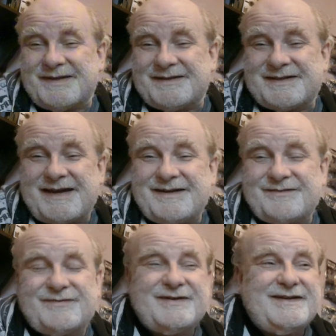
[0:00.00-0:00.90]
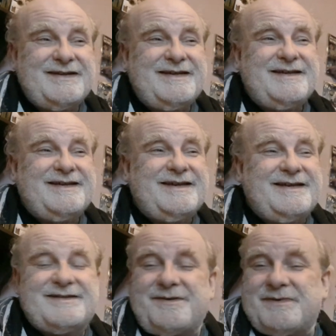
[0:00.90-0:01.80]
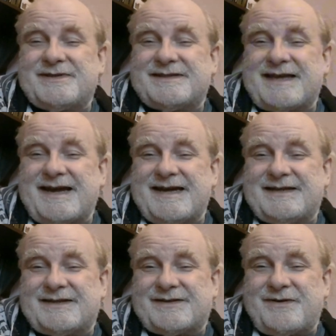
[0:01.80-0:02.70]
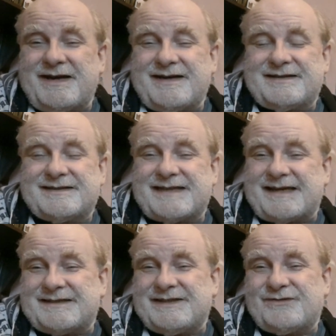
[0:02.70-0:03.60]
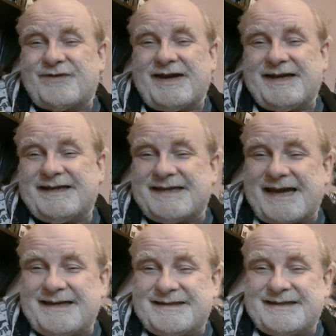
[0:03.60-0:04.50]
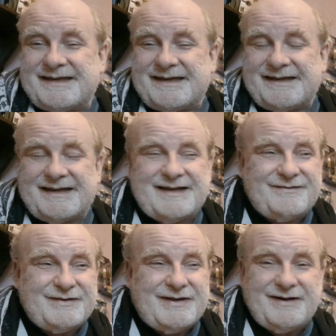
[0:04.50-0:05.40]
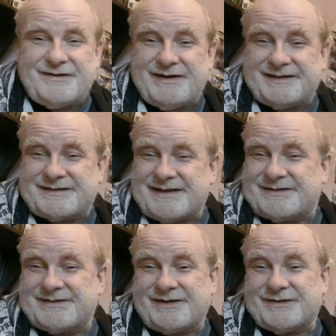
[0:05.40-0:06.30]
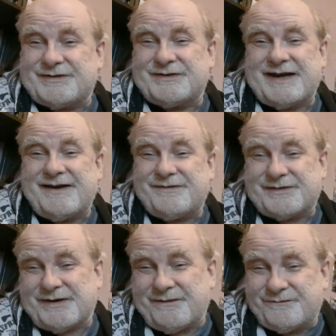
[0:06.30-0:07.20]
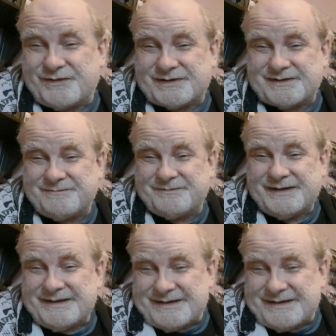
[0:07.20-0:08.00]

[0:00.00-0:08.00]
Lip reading: is kind of, It's almost it's quite a satisfying ending, even though it's not a good outcome for some.